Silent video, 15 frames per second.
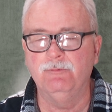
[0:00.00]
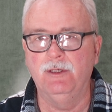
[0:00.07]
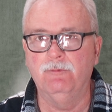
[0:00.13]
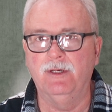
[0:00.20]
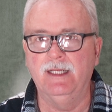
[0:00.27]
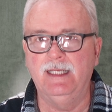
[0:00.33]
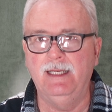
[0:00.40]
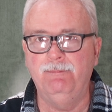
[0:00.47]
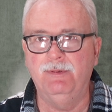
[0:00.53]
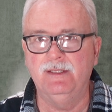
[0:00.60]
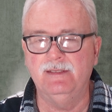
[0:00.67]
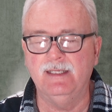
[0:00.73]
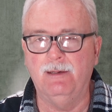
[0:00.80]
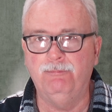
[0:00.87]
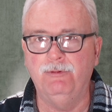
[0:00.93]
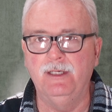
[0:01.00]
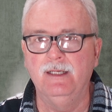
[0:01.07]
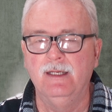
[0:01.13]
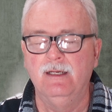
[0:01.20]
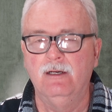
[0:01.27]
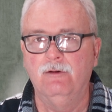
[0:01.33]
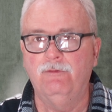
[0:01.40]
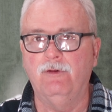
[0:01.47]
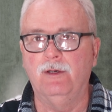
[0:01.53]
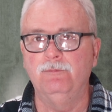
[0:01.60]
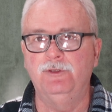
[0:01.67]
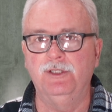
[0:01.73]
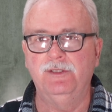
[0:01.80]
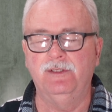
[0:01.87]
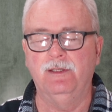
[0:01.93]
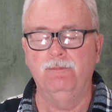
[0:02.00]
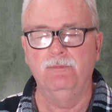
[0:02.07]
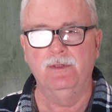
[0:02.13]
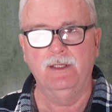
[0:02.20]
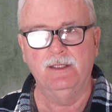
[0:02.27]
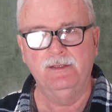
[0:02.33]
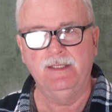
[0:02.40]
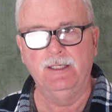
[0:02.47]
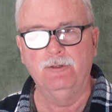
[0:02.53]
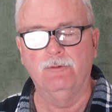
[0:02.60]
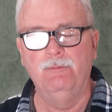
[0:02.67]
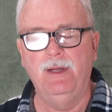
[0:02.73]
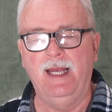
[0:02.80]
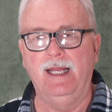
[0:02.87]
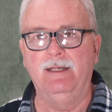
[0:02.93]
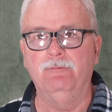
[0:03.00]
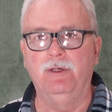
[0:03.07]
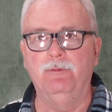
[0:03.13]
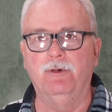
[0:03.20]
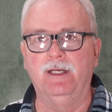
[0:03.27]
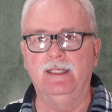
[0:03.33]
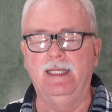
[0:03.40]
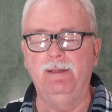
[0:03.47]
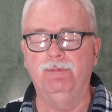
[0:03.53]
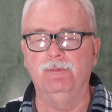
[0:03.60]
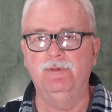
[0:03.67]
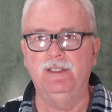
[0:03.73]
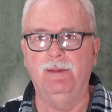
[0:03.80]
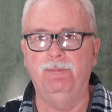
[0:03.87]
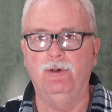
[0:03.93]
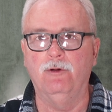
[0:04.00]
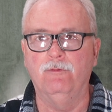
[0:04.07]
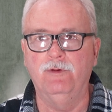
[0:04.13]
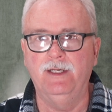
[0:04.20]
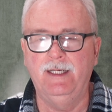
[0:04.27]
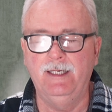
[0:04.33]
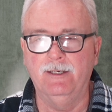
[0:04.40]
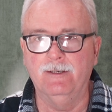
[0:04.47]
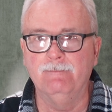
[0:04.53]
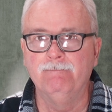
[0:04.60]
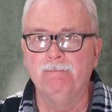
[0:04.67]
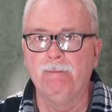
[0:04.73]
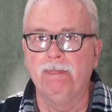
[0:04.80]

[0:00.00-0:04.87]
We want to keep it separate from just the, the single men. We want to keep them separate over here.